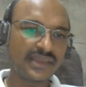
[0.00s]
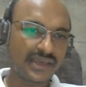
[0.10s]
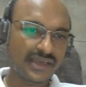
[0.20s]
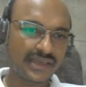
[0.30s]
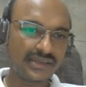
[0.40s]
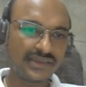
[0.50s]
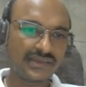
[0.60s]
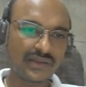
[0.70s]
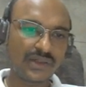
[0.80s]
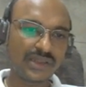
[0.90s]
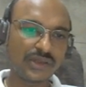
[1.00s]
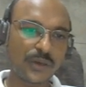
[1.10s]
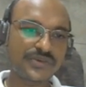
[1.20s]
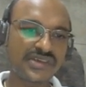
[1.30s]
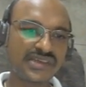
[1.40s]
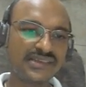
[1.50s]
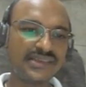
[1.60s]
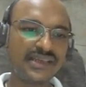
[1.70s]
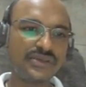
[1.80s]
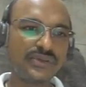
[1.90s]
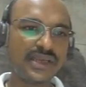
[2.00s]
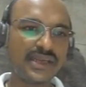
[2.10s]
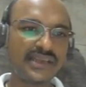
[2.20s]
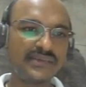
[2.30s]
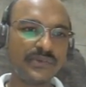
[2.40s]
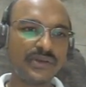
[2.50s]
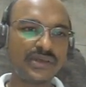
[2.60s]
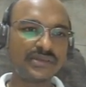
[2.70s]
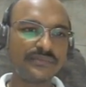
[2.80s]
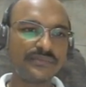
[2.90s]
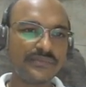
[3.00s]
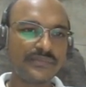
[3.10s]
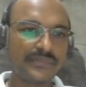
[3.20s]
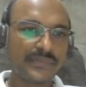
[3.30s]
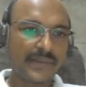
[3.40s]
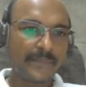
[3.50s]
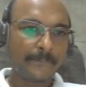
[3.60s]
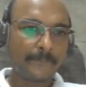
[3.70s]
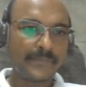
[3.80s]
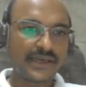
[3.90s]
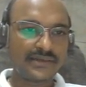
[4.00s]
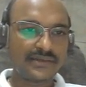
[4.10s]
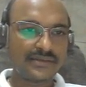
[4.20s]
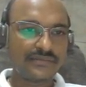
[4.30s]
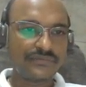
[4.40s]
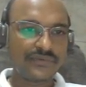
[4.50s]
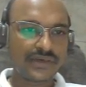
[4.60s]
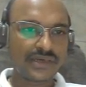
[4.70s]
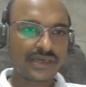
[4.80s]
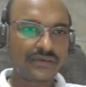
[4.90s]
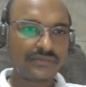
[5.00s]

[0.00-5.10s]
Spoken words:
and these are all the options that you can explore. But for now,